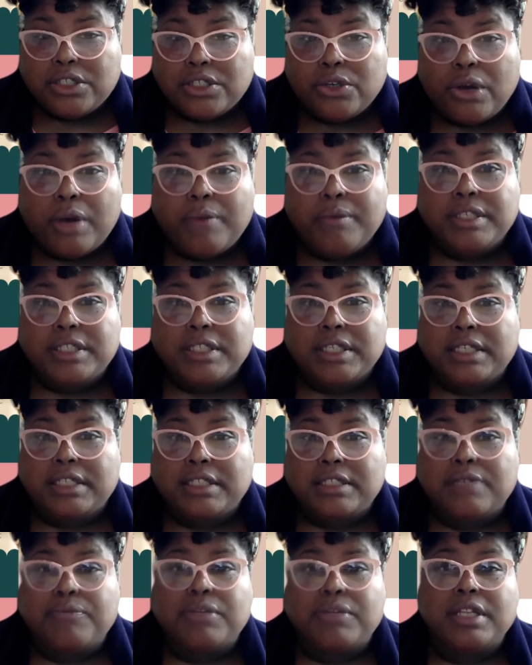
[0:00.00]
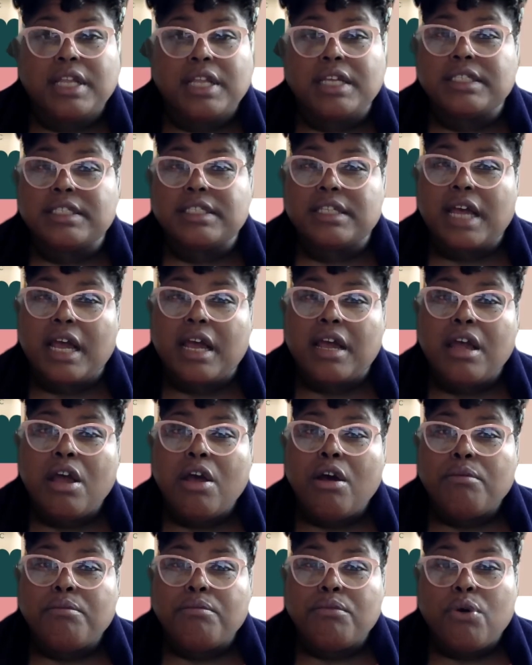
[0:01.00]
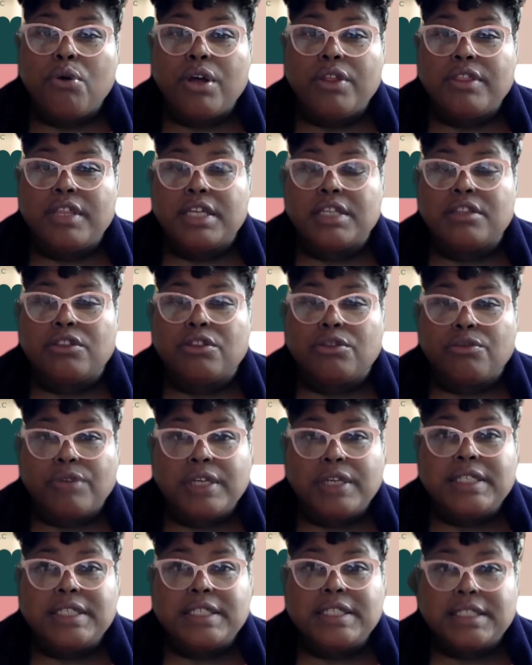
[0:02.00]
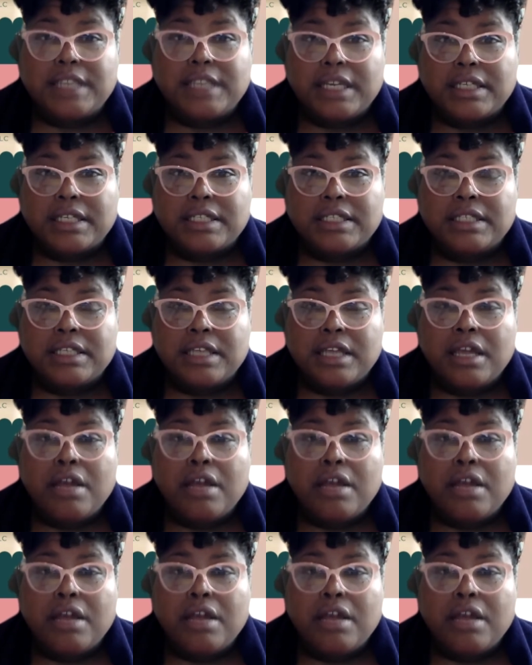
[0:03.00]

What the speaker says: So I would say something that's not more than 3 to 6